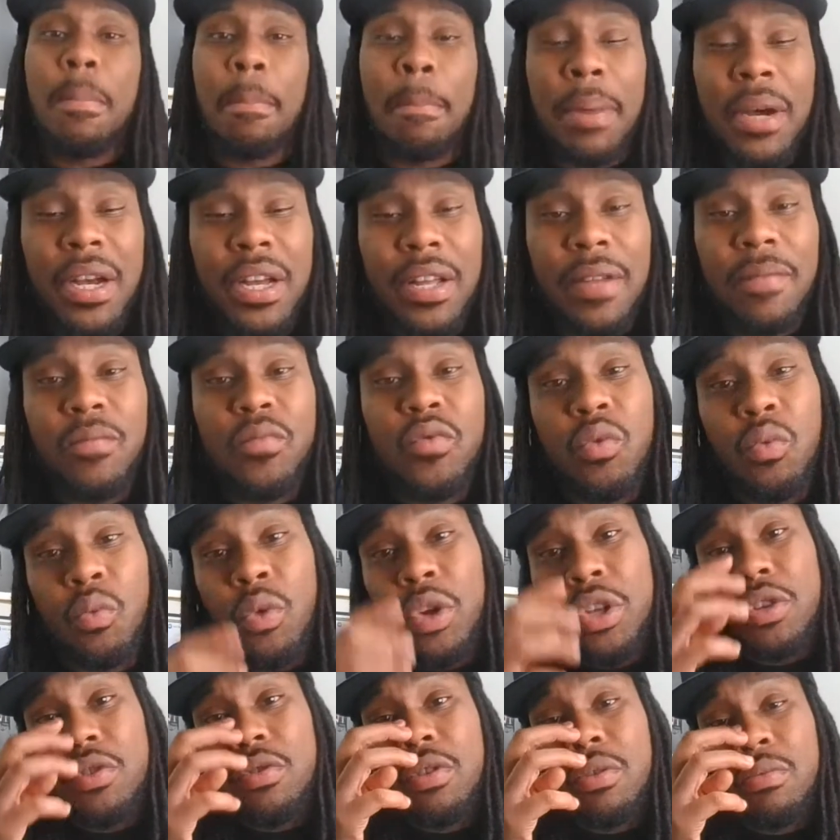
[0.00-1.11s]
But
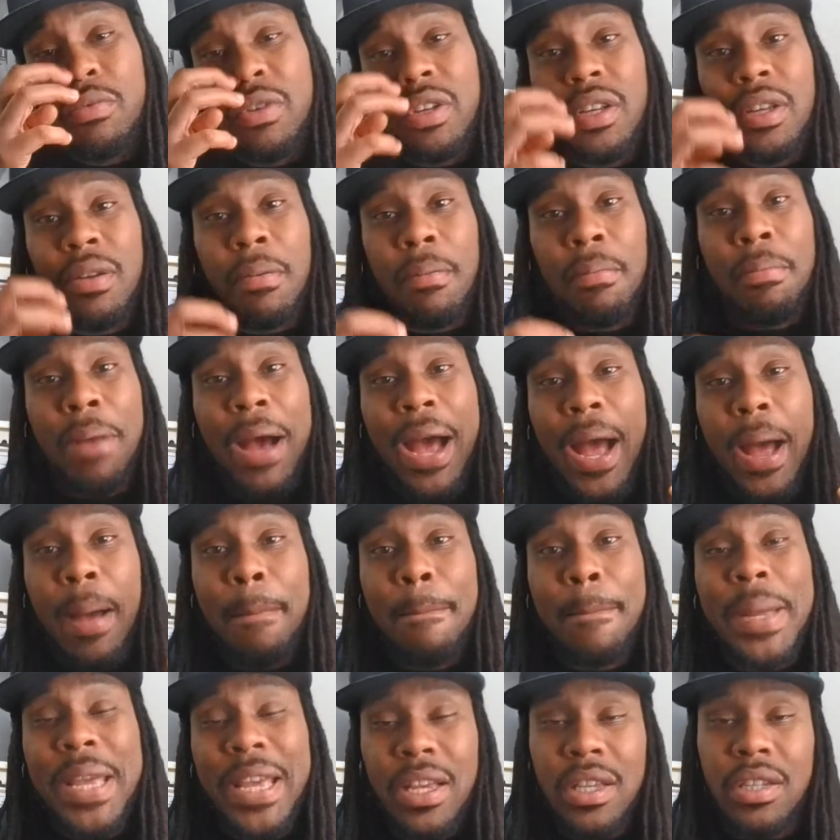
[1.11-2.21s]
when you buy a
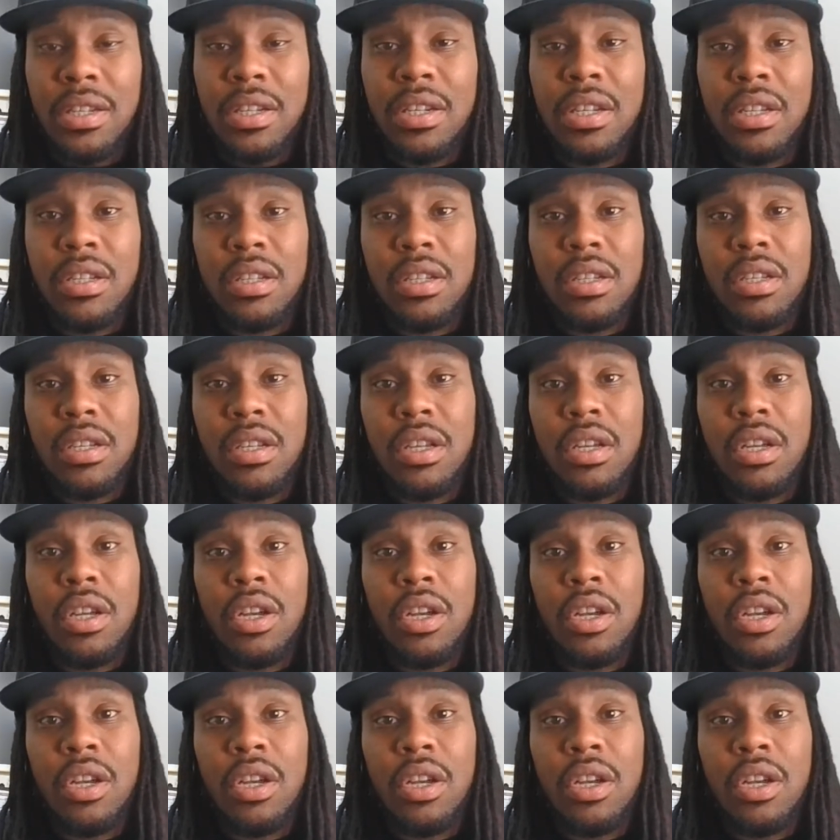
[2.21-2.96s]
business